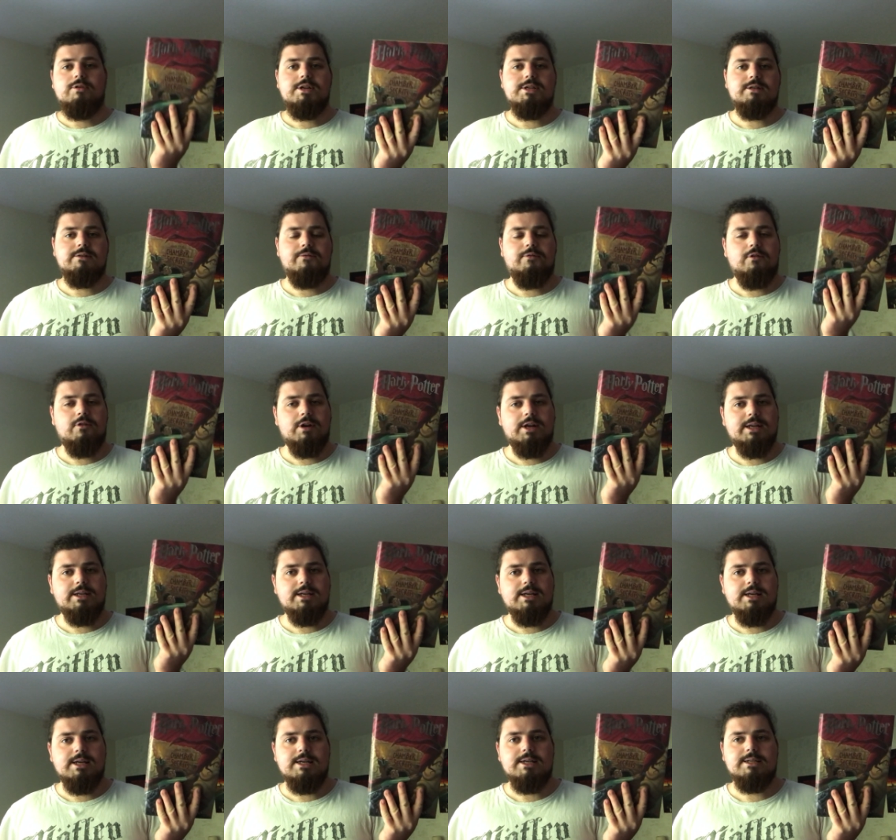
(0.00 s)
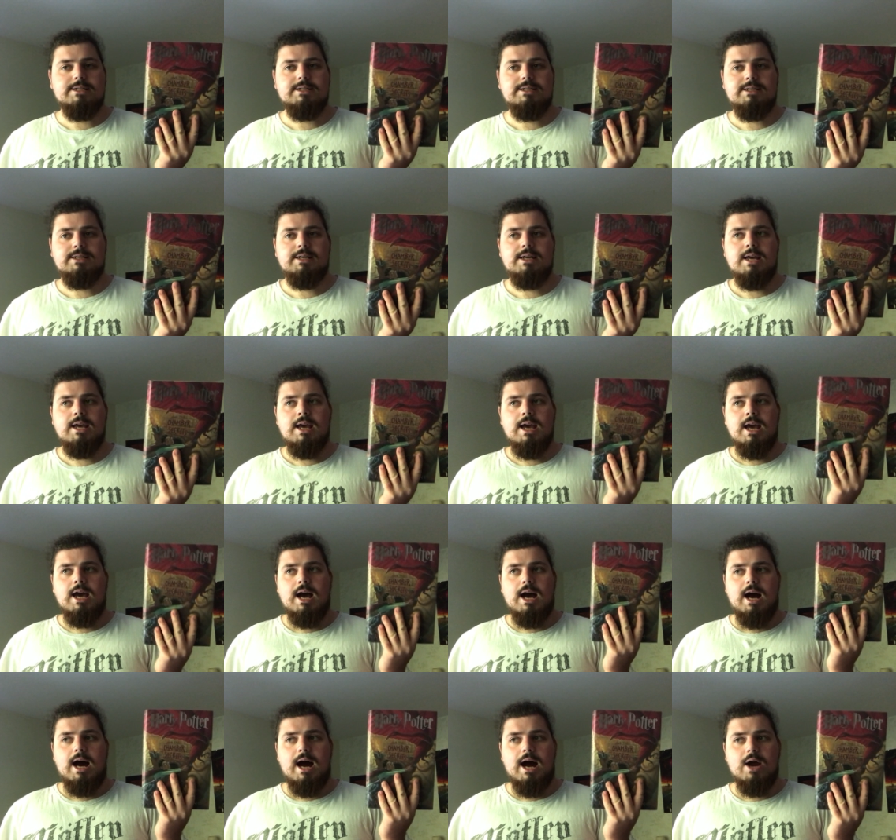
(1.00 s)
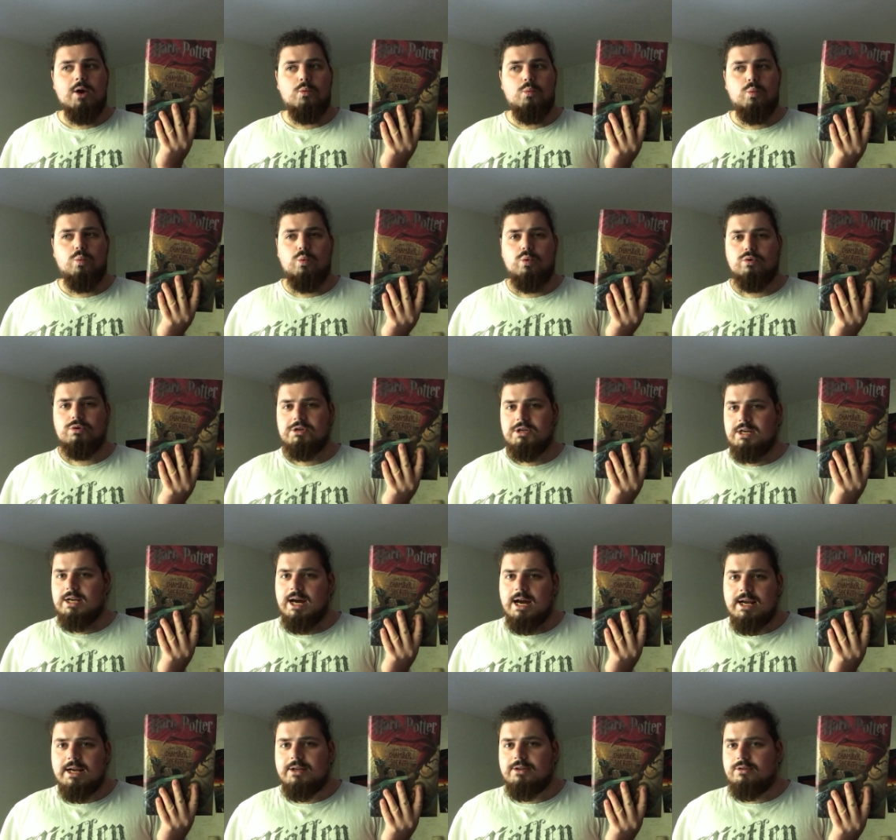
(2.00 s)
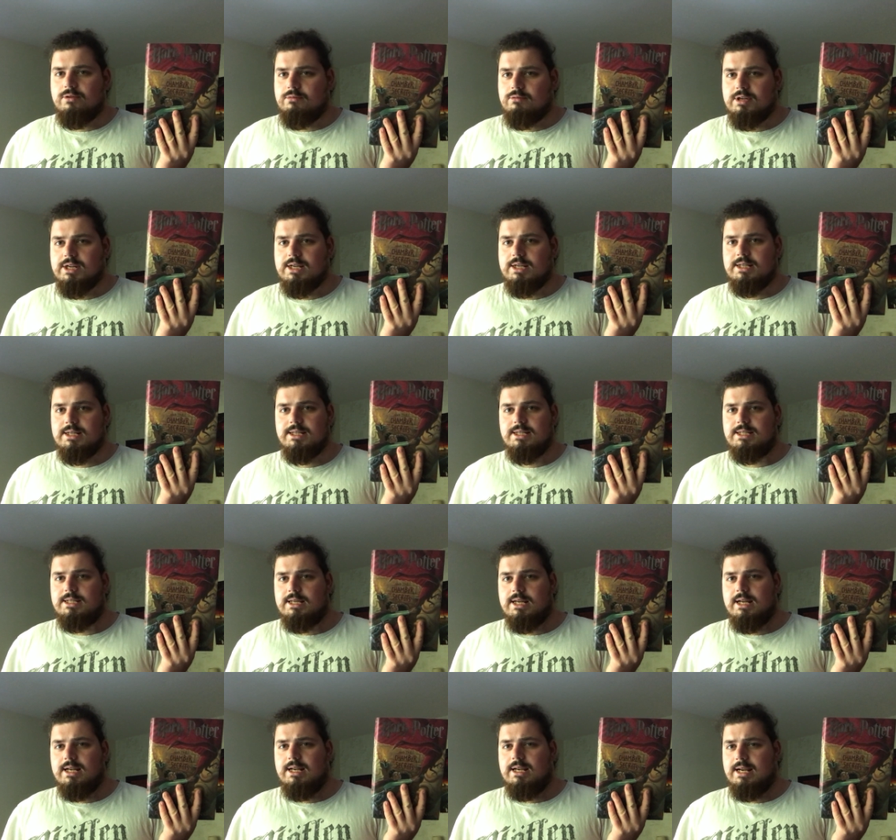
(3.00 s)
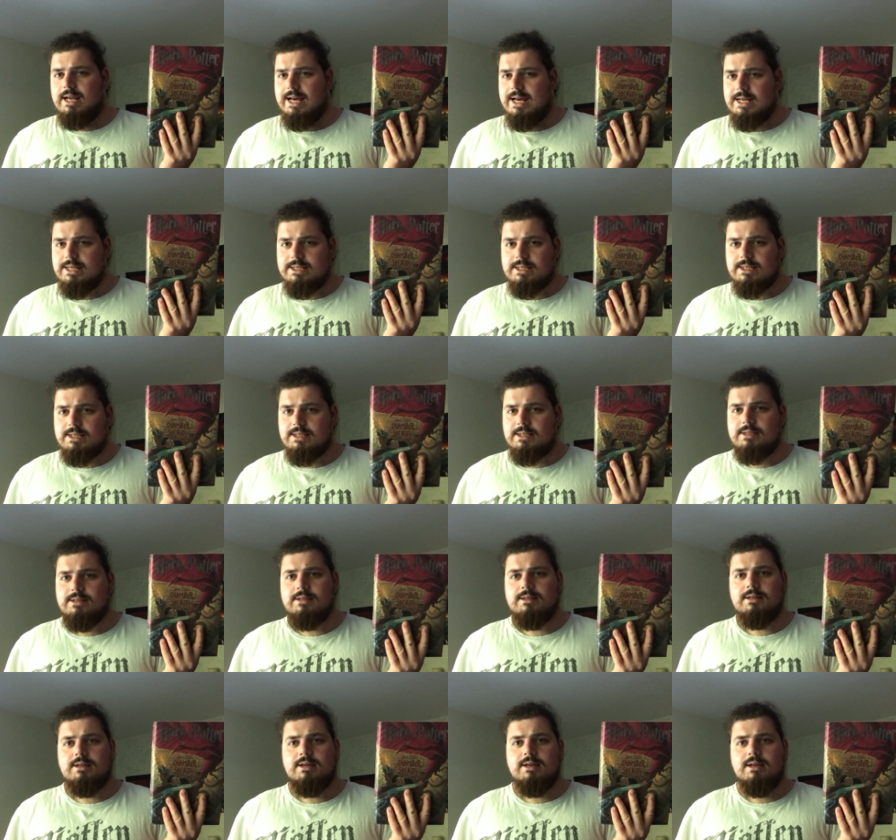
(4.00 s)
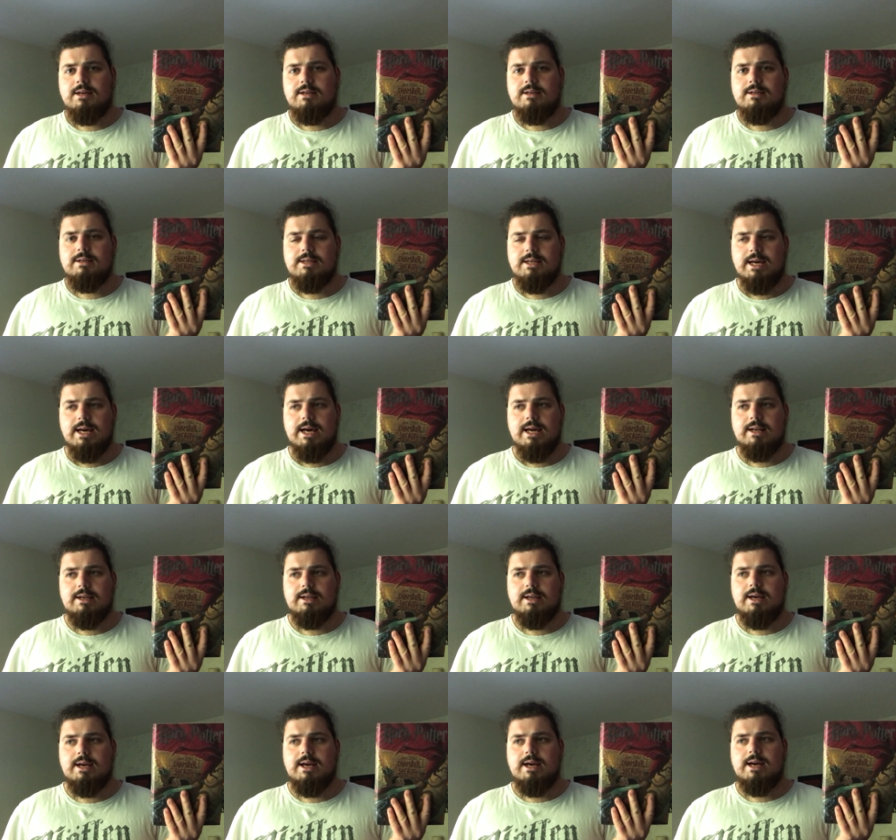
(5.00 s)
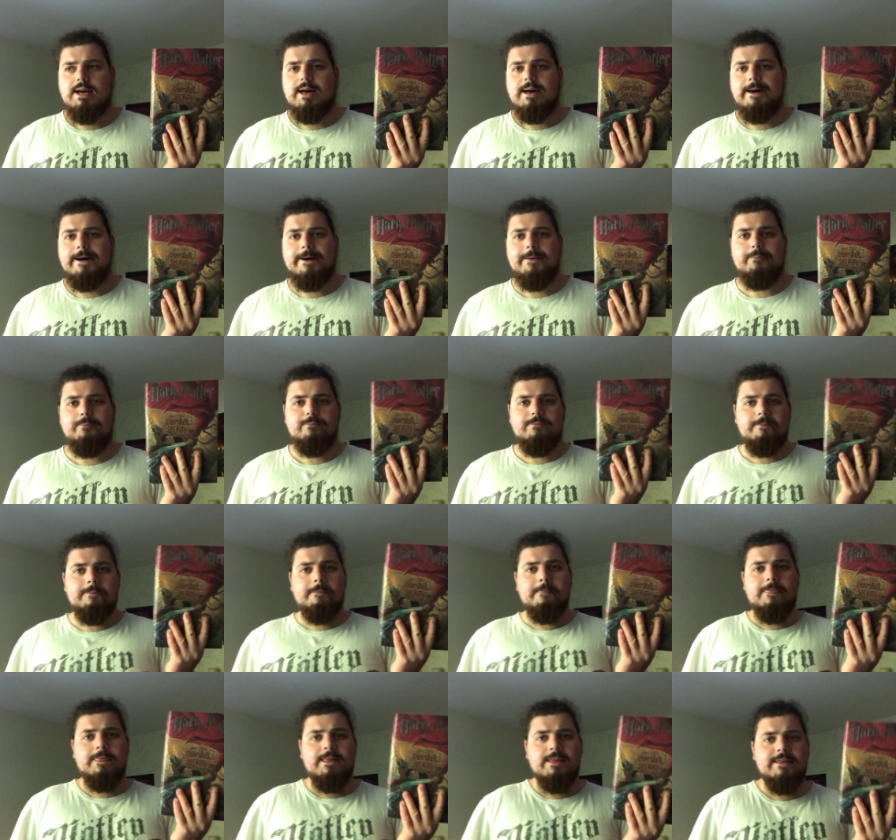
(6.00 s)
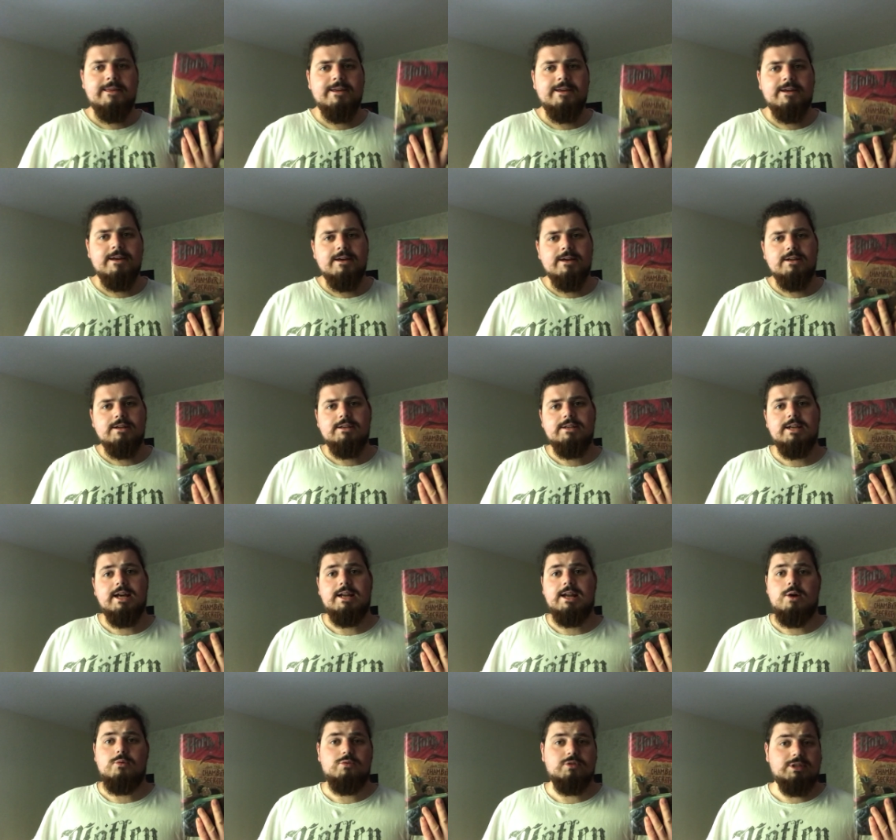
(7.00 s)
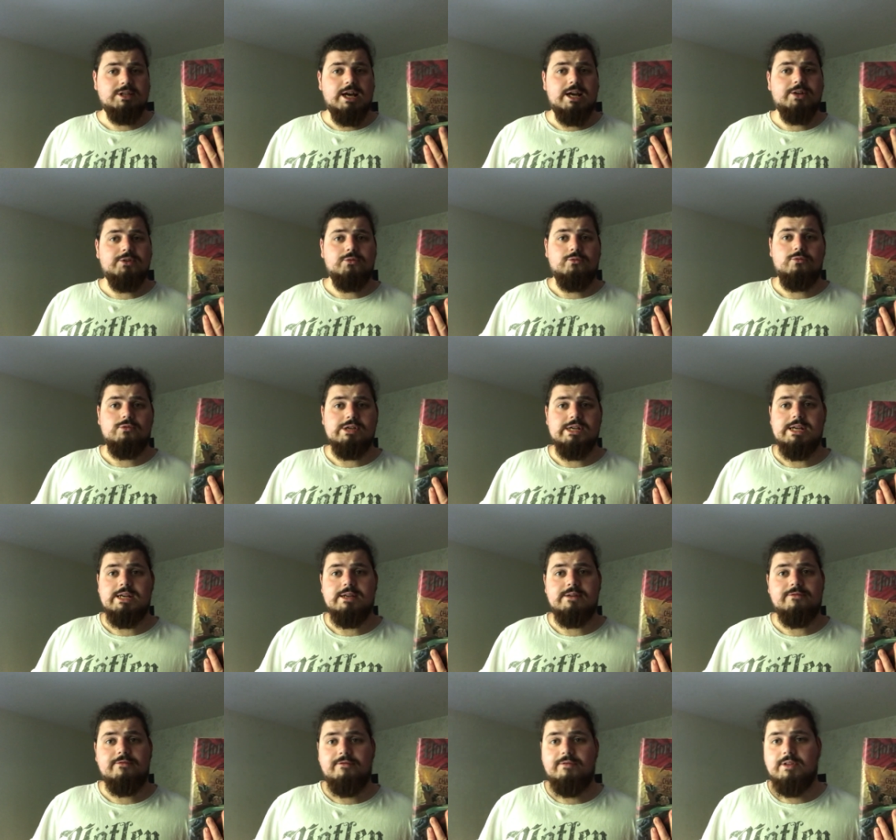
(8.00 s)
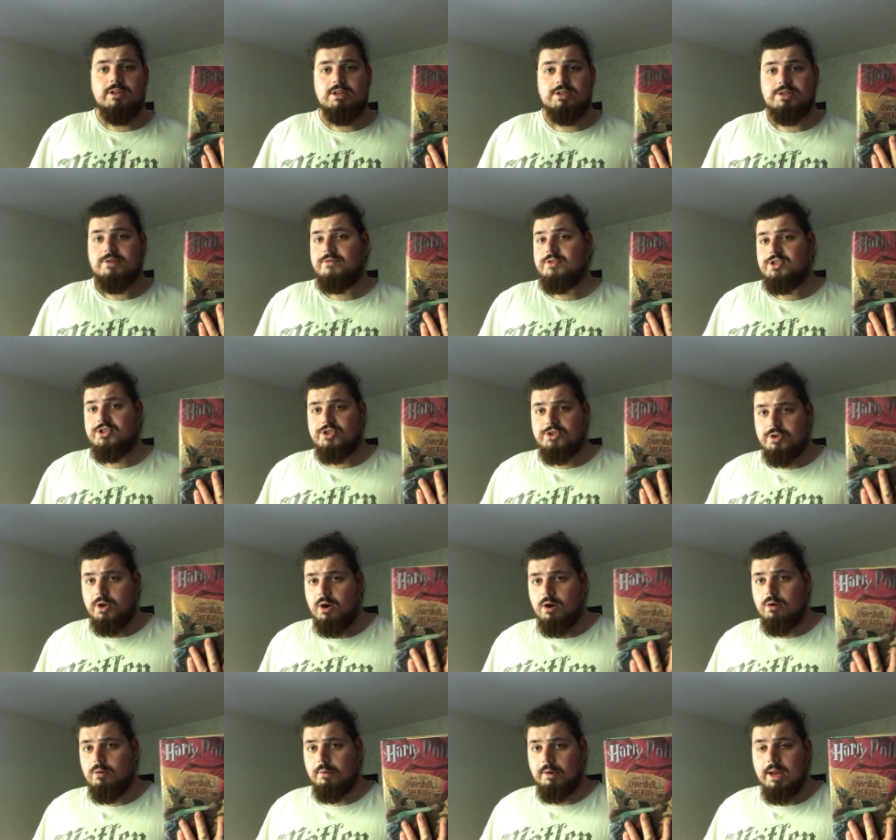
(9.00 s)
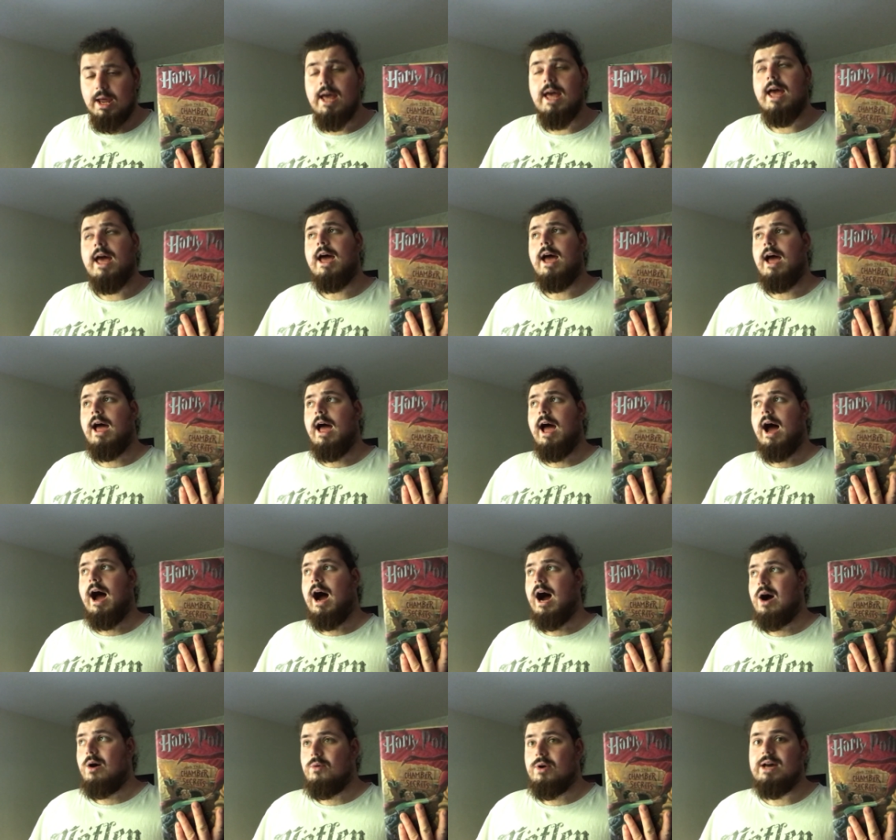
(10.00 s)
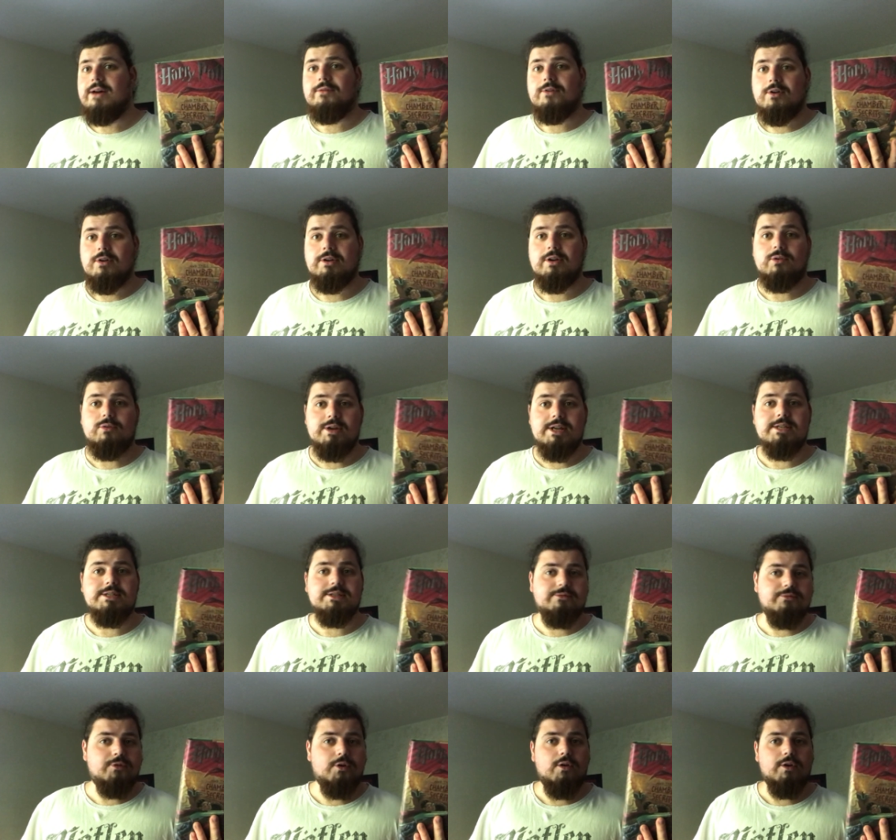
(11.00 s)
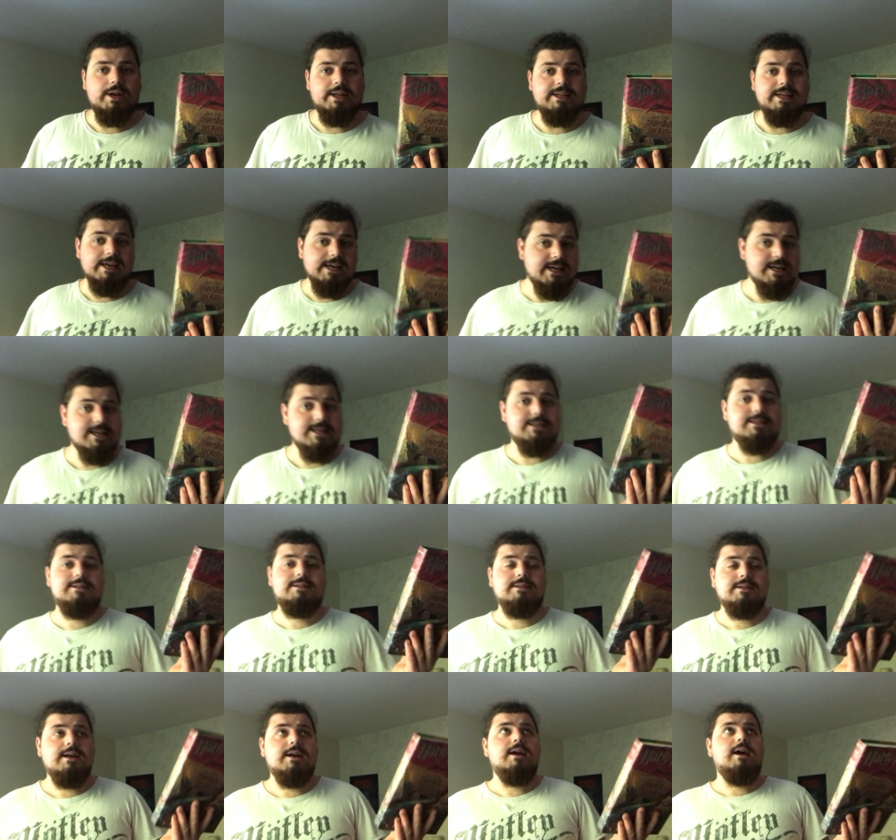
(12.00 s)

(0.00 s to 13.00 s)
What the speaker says: reason for it is I would like to read this less than um, than I would like to read Philosopher's Stone. However, the reason for it is